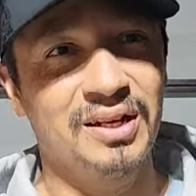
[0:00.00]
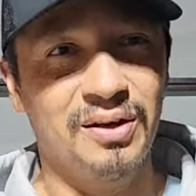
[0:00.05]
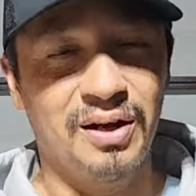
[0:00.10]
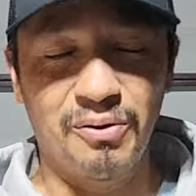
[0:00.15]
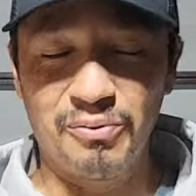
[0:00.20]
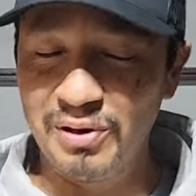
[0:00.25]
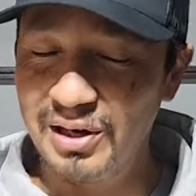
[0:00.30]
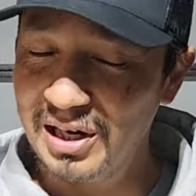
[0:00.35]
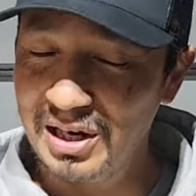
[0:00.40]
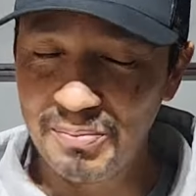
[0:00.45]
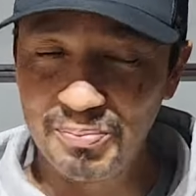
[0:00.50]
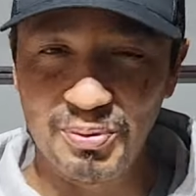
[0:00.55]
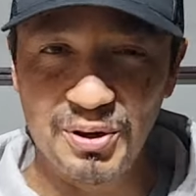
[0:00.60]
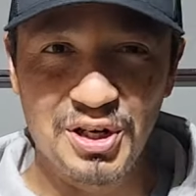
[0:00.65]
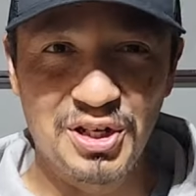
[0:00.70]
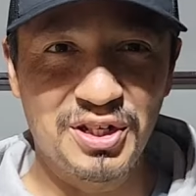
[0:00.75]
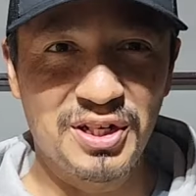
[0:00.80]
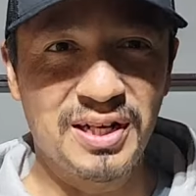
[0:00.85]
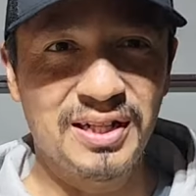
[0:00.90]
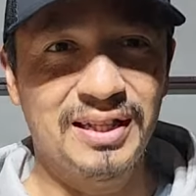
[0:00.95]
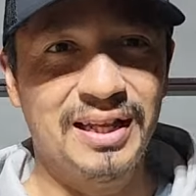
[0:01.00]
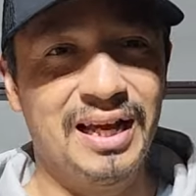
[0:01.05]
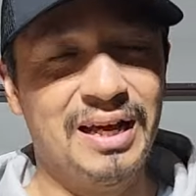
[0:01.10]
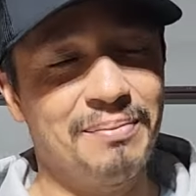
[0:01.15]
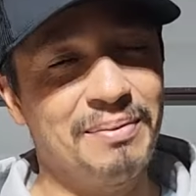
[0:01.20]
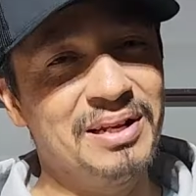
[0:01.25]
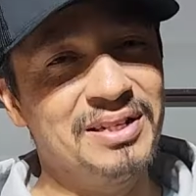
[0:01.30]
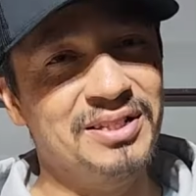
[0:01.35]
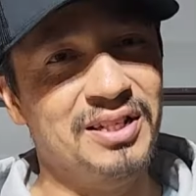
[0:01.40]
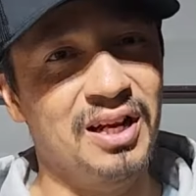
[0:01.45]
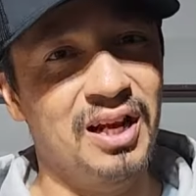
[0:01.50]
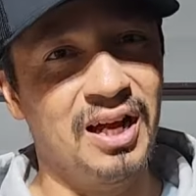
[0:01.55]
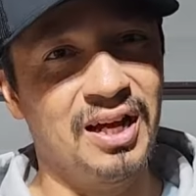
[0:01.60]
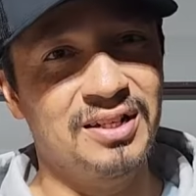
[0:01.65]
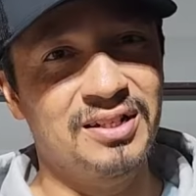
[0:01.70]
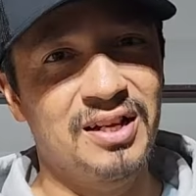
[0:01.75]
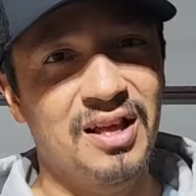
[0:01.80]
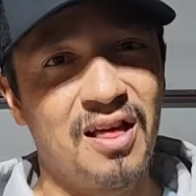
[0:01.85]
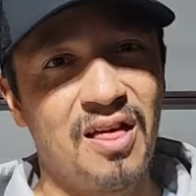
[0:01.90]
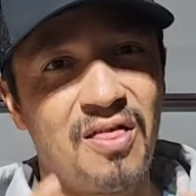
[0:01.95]
I really appreciate that. It means a
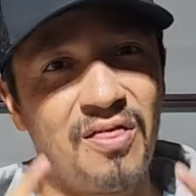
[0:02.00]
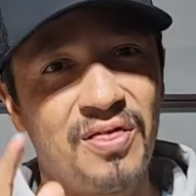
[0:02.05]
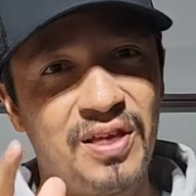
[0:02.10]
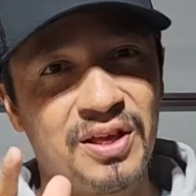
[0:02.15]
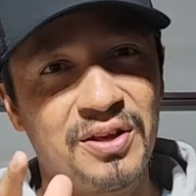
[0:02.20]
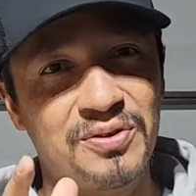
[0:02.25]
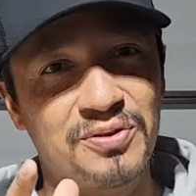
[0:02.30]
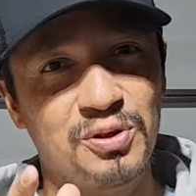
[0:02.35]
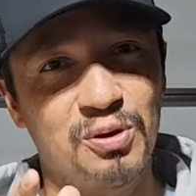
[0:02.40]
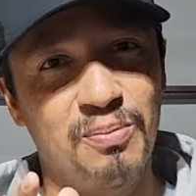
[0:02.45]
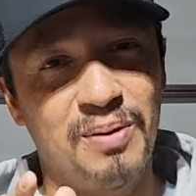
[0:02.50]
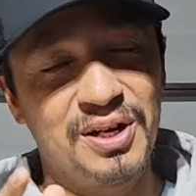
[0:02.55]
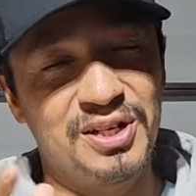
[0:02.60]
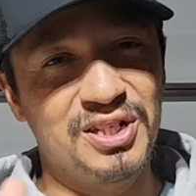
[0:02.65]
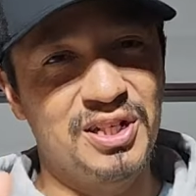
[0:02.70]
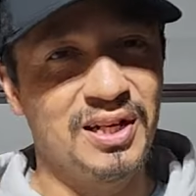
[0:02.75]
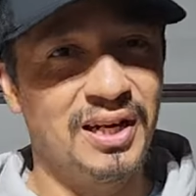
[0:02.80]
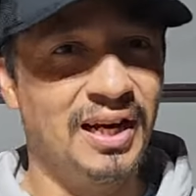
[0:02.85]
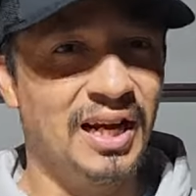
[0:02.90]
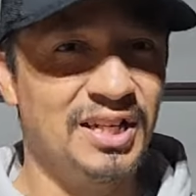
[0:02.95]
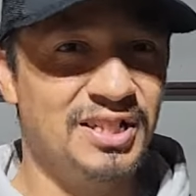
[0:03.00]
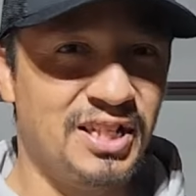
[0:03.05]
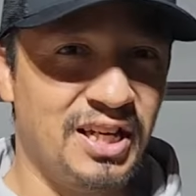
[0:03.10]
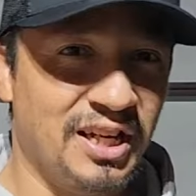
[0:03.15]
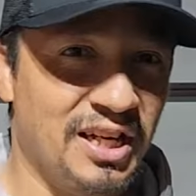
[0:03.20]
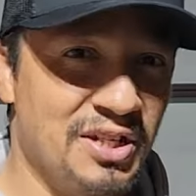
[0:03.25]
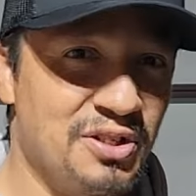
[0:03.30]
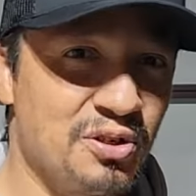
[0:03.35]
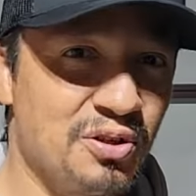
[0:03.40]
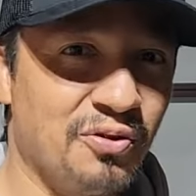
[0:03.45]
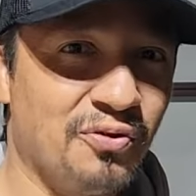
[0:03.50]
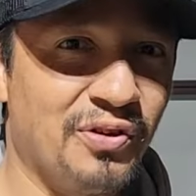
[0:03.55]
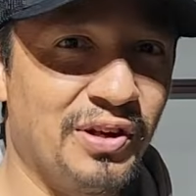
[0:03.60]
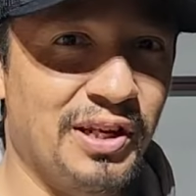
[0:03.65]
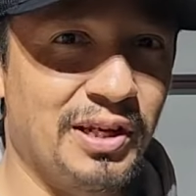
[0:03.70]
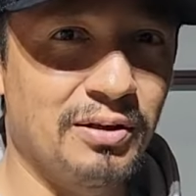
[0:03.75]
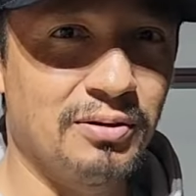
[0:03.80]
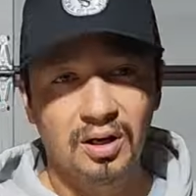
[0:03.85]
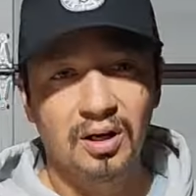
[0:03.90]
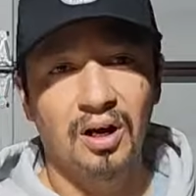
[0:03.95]
lot. Thank you so much. Let's get into the
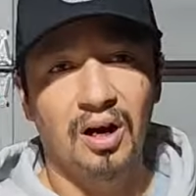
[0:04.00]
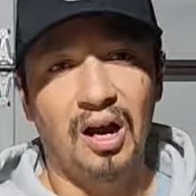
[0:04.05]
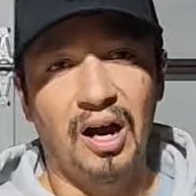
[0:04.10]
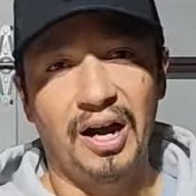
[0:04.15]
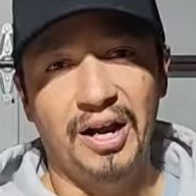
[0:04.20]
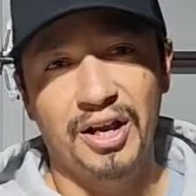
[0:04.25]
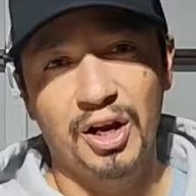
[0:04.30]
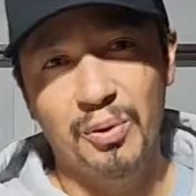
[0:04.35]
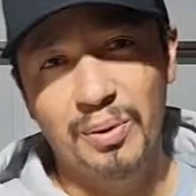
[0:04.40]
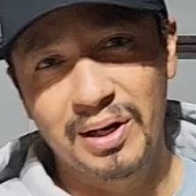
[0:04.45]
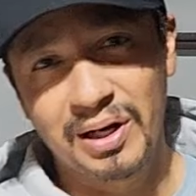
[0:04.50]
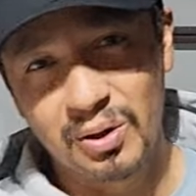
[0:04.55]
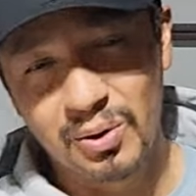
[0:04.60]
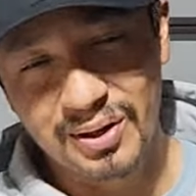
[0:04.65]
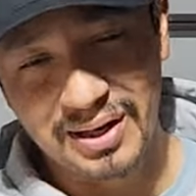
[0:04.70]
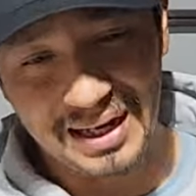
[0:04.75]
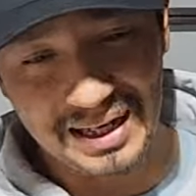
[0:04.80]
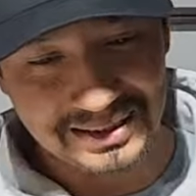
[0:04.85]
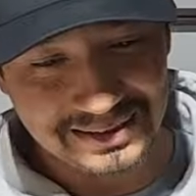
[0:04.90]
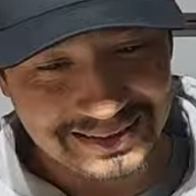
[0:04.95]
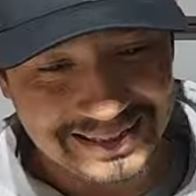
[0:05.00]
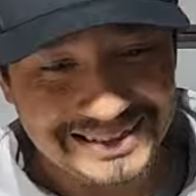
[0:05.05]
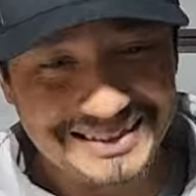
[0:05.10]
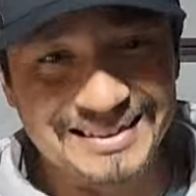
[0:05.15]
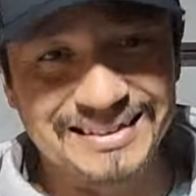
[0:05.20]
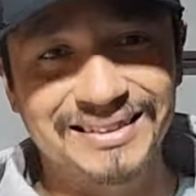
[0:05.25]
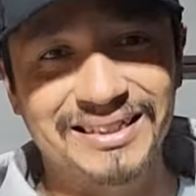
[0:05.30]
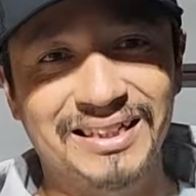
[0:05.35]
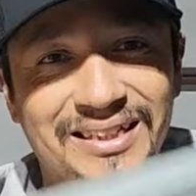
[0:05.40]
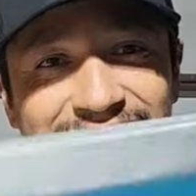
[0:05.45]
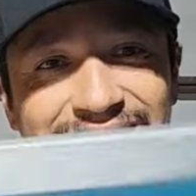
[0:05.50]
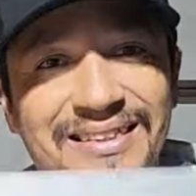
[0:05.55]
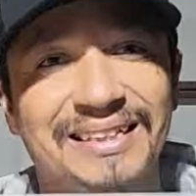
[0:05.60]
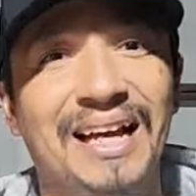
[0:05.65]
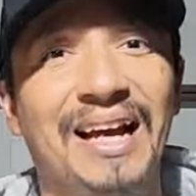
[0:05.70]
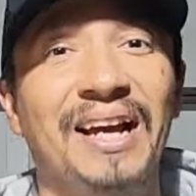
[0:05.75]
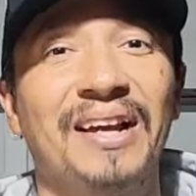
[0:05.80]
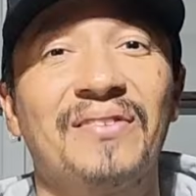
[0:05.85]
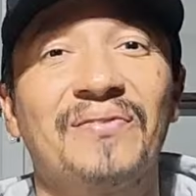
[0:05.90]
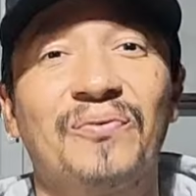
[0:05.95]
video. All right, here we go, guys. This is the
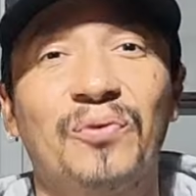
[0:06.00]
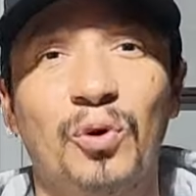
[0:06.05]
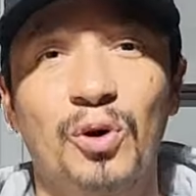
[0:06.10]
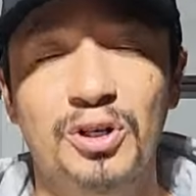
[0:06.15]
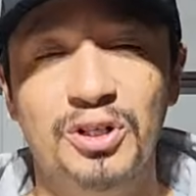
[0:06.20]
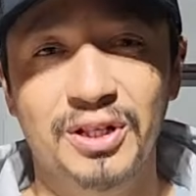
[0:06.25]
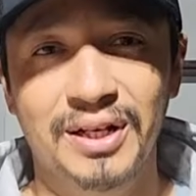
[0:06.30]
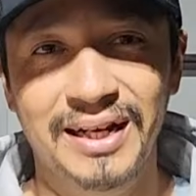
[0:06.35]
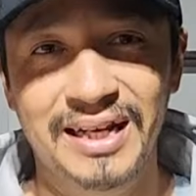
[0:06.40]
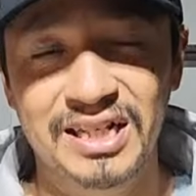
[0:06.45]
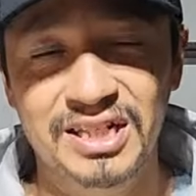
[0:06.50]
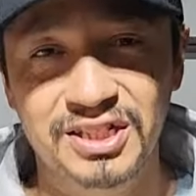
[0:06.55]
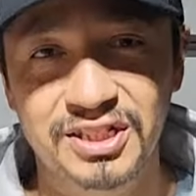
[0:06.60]
design for today's